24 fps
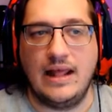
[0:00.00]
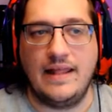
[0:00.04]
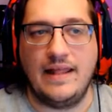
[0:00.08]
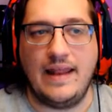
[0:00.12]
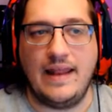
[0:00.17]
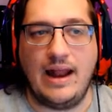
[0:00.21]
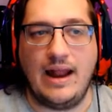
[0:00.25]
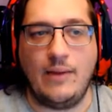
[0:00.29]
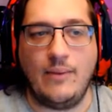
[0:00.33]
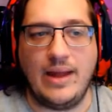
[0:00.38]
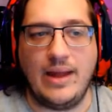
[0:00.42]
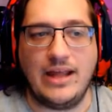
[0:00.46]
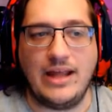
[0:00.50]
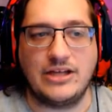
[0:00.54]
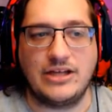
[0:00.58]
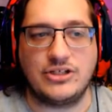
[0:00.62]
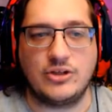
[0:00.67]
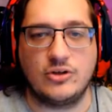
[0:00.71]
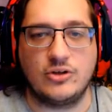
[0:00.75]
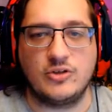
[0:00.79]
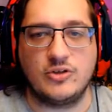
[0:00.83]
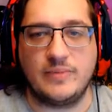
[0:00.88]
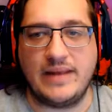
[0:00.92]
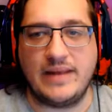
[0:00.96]
And that way it
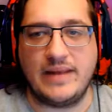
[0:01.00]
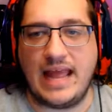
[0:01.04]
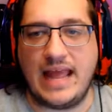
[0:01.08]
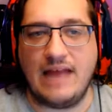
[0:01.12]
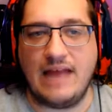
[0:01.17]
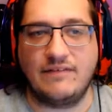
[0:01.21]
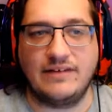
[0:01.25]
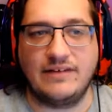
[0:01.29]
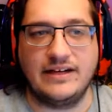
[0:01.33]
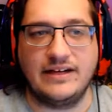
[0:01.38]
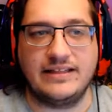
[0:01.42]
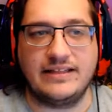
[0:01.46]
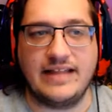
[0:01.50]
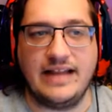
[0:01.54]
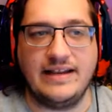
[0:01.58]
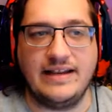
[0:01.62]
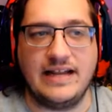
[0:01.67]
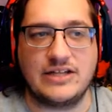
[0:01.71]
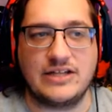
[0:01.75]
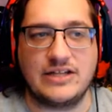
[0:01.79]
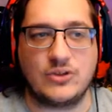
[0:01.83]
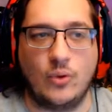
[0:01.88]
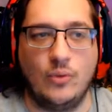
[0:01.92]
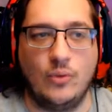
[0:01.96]
shows me everything
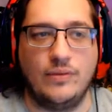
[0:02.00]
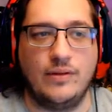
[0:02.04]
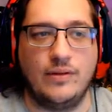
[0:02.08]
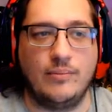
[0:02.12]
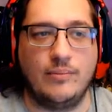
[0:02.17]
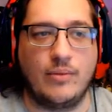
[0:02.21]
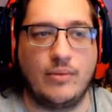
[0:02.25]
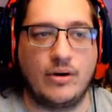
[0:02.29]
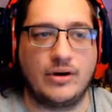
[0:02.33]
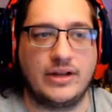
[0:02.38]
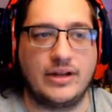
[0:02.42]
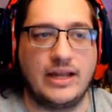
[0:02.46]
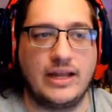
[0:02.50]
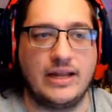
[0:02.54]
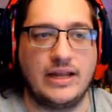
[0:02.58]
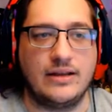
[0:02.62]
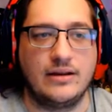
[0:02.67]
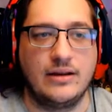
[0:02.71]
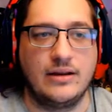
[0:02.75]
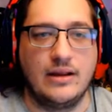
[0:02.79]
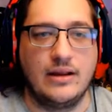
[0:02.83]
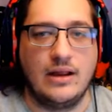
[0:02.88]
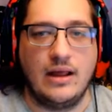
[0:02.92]
that's on the market